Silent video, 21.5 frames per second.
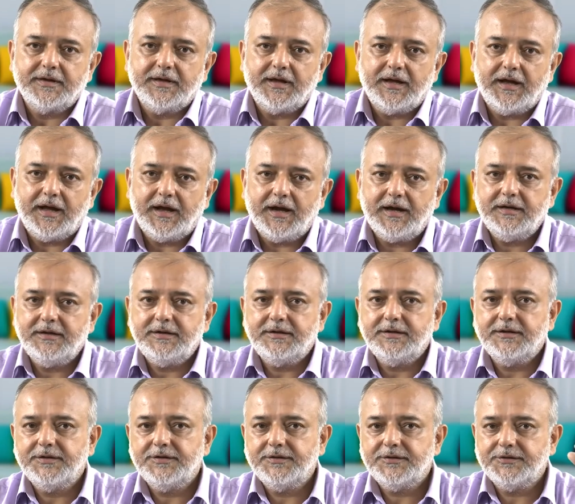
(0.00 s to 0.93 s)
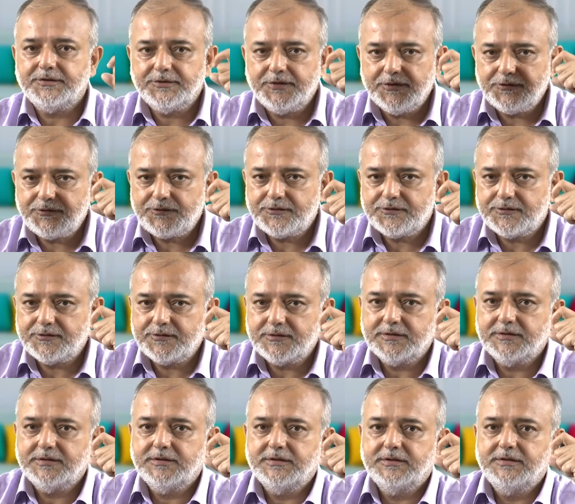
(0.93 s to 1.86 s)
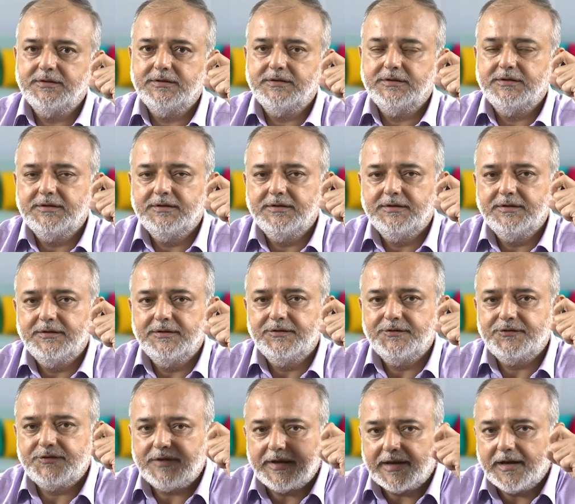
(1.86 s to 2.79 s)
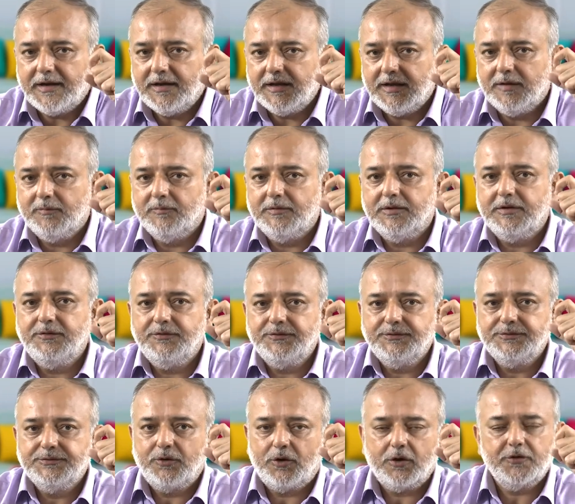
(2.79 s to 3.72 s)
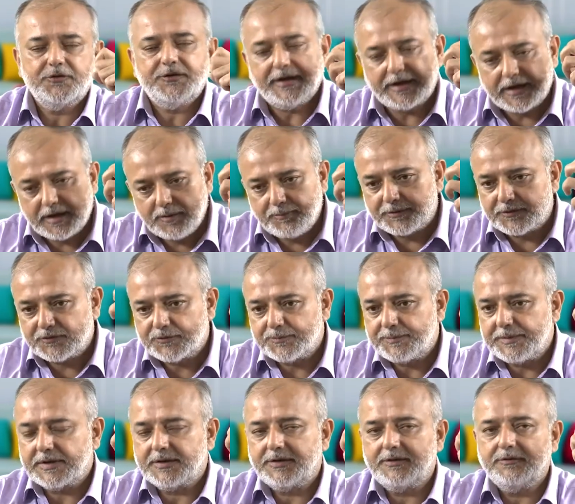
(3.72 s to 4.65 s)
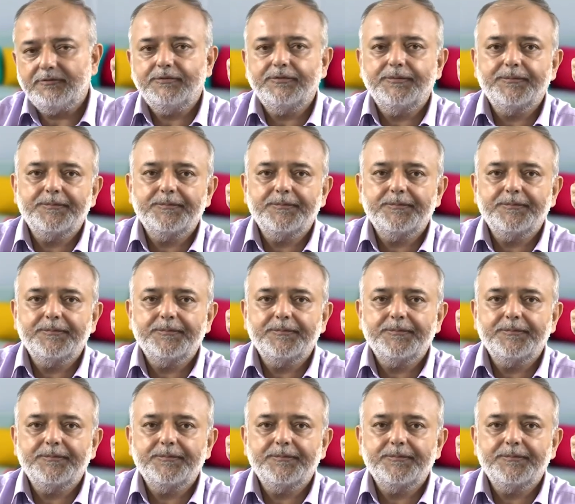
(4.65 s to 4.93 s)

And this second element or second perspective,